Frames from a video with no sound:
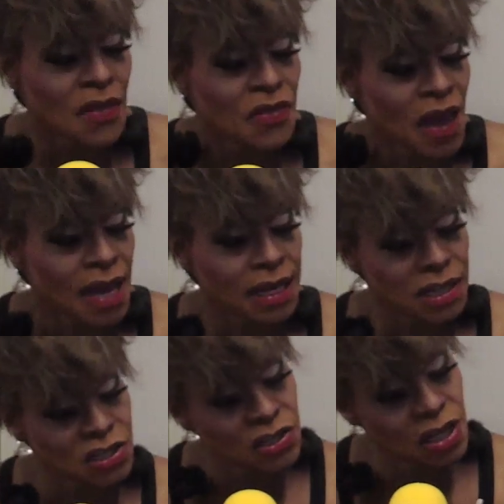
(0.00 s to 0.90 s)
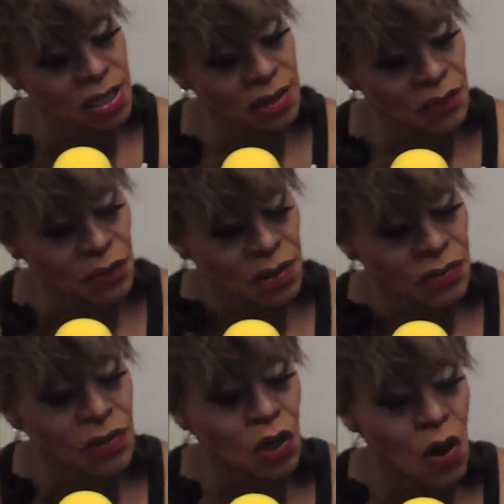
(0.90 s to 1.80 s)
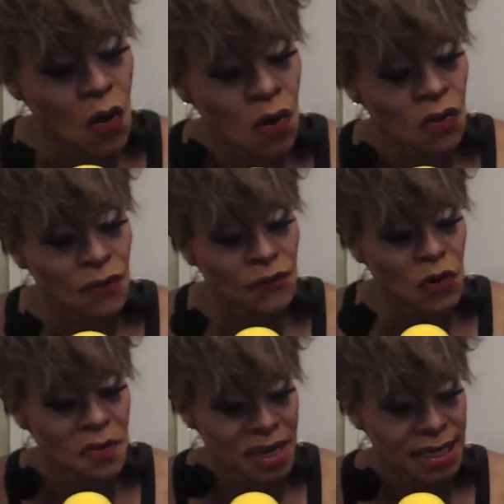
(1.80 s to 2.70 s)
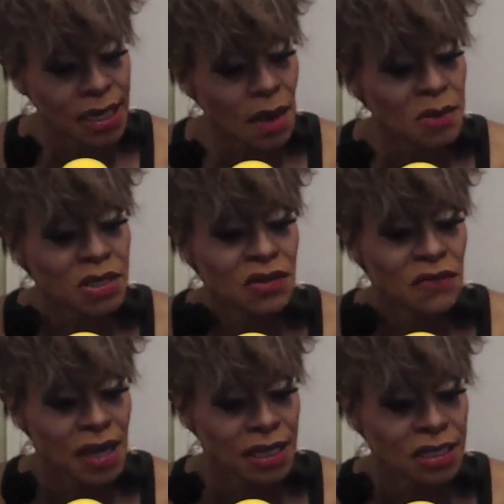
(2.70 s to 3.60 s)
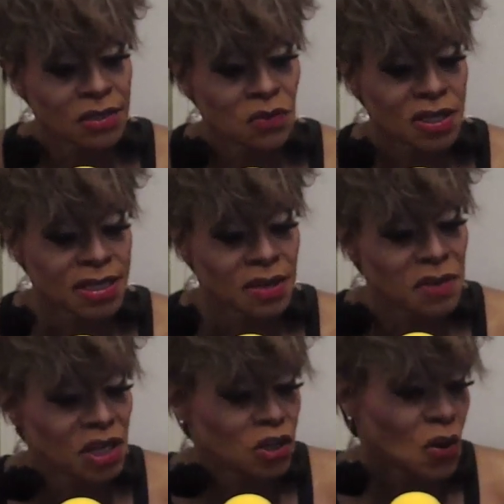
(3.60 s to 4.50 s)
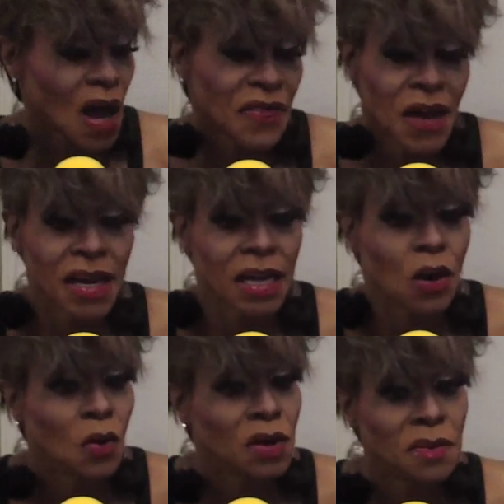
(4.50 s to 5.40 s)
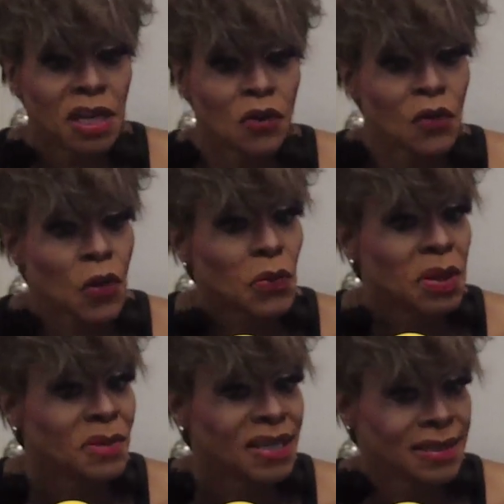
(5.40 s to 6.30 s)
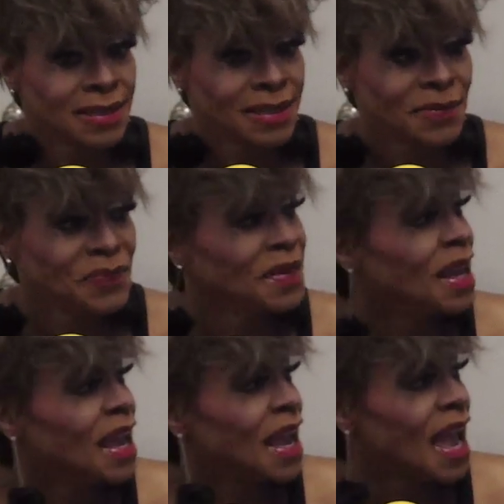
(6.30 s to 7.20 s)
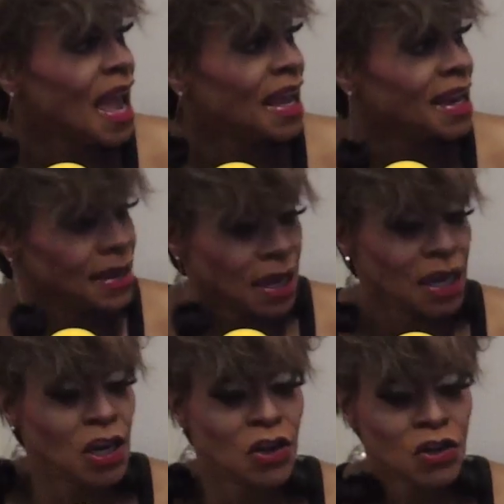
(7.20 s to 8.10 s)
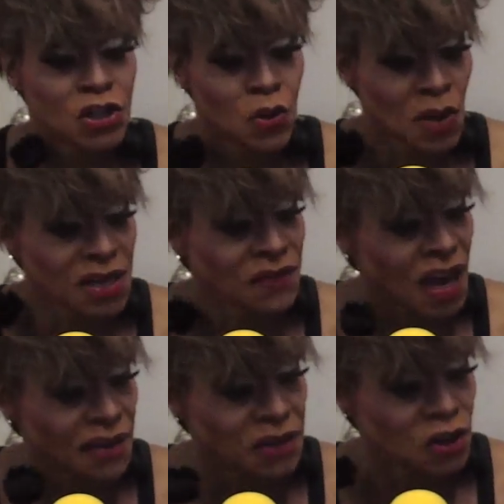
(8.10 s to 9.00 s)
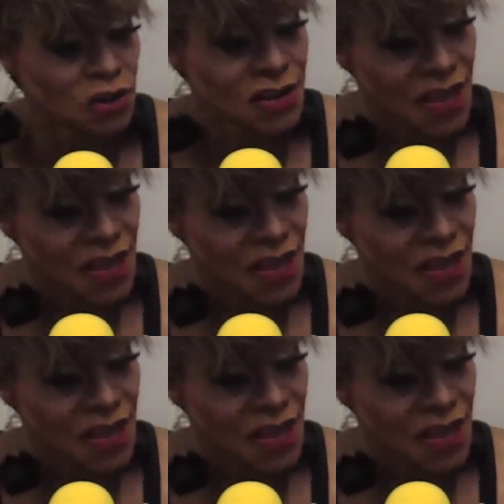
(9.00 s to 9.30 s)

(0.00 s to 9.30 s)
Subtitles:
that is the goal for me coming to Vegas was to be in a show. I thought I'd only be here for 3 months. Okay. And here's 25 years.